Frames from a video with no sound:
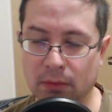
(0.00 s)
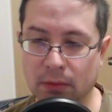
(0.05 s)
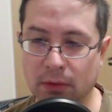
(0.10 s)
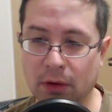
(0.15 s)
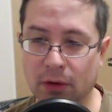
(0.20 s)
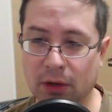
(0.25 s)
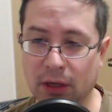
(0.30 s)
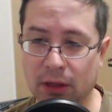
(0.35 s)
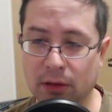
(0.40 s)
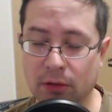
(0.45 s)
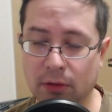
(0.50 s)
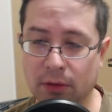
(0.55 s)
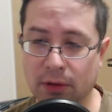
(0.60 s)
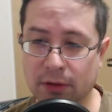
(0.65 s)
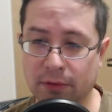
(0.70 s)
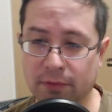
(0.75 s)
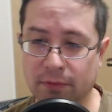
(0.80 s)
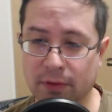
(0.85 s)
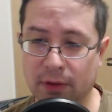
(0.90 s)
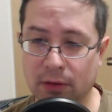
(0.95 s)
Okay, so he
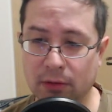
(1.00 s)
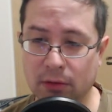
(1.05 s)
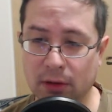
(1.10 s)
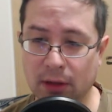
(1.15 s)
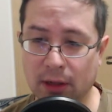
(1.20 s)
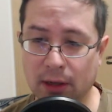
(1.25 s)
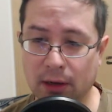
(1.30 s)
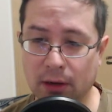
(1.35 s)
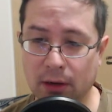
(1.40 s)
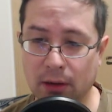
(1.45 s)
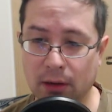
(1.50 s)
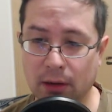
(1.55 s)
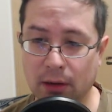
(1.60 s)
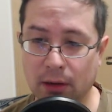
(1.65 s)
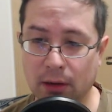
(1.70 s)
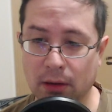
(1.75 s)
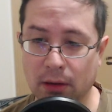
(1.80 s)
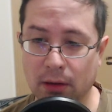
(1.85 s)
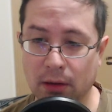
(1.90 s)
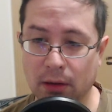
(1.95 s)
defends that.
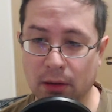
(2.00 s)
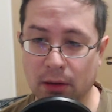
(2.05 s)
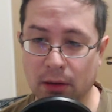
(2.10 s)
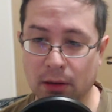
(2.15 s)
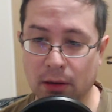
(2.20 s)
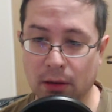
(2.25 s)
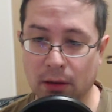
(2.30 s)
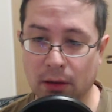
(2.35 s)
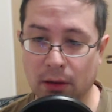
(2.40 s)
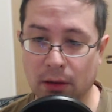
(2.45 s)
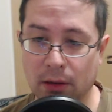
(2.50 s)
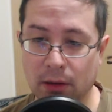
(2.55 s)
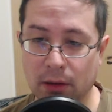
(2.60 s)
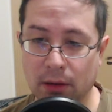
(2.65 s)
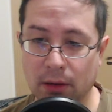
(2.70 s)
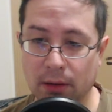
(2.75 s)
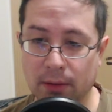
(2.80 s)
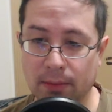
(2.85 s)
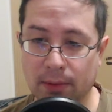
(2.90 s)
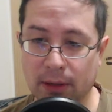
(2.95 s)

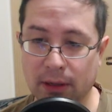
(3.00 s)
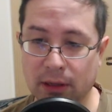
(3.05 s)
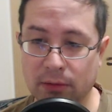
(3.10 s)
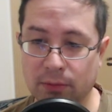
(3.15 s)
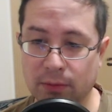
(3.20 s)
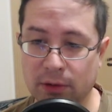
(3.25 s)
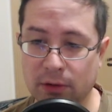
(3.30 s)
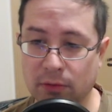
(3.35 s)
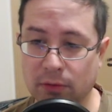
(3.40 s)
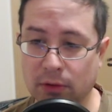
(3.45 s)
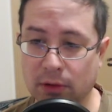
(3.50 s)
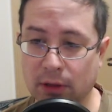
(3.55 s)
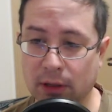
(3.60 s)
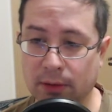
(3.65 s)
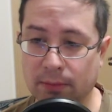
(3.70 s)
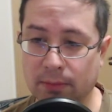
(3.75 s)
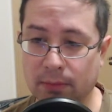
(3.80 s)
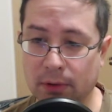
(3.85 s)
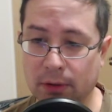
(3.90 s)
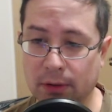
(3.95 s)
I guess we do the same.
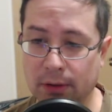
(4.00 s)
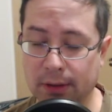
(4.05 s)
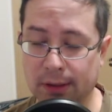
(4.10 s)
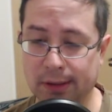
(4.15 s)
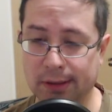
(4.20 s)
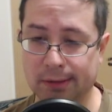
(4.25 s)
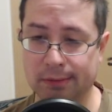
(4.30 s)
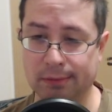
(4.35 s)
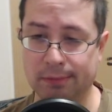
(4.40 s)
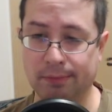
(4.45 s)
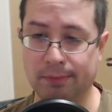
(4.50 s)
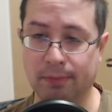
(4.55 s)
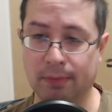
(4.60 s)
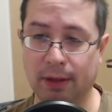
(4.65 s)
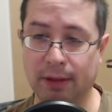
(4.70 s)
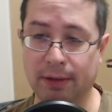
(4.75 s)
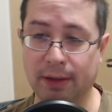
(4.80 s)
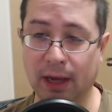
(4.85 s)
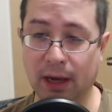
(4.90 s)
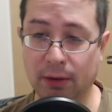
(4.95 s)
Okay.
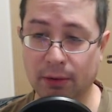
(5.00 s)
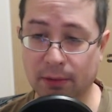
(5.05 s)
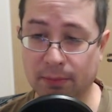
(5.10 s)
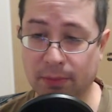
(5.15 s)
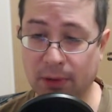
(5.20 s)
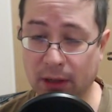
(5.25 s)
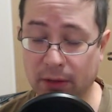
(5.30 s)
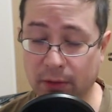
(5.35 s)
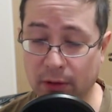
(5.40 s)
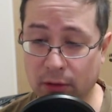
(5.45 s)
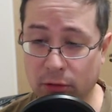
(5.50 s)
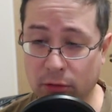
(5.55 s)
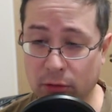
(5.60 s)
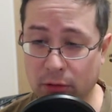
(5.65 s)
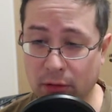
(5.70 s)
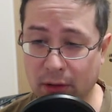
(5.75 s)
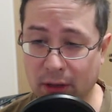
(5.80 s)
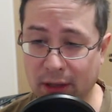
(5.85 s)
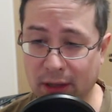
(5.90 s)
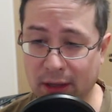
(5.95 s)
And now he'll play this,
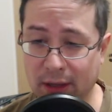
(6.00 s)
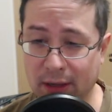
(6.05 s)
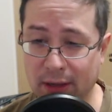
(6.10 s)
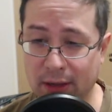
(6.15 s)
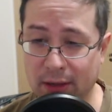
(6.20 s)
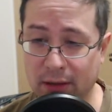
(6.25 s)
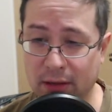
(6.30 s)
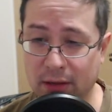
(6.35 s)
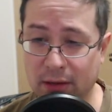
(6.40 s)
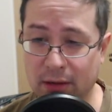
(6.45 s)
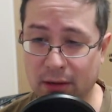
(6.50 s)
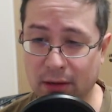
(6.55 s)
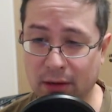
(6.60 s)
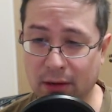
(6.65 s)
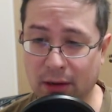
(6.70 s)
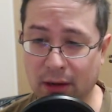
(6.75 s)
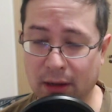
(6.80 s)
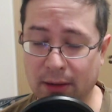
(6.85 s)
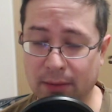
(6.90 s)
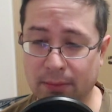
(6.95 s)
and
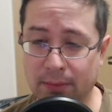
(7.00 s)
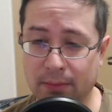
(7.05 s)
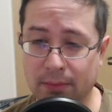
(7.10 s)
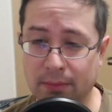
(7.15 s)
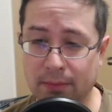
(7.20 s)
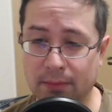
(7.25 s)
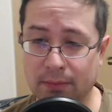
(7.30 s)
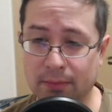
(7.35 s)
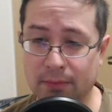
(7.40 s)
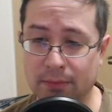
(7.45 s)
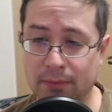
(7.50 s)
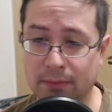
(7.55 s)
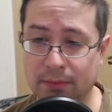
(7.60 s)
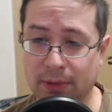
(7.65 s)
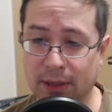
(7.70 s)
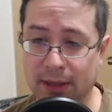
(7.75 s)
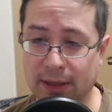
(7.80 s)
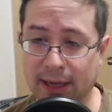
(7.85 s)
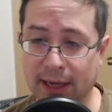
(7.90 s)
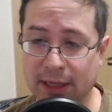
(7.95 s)
I'm
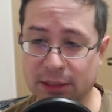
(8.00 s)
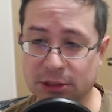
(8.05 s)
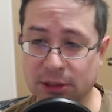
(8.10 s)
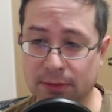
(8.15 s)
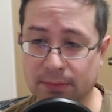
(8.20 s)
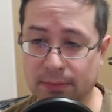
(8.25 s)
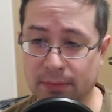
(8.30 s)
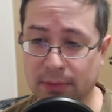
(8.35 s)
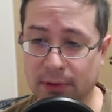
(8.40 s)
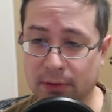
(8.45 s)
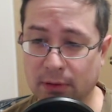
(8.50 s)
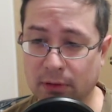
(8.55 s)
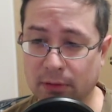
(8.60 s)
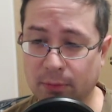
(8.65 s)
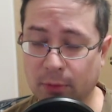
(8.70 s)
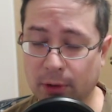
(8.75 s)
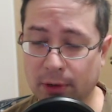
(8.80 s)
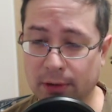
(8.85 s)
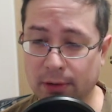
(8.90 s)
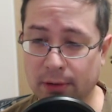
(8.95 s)
playing catch up at this point.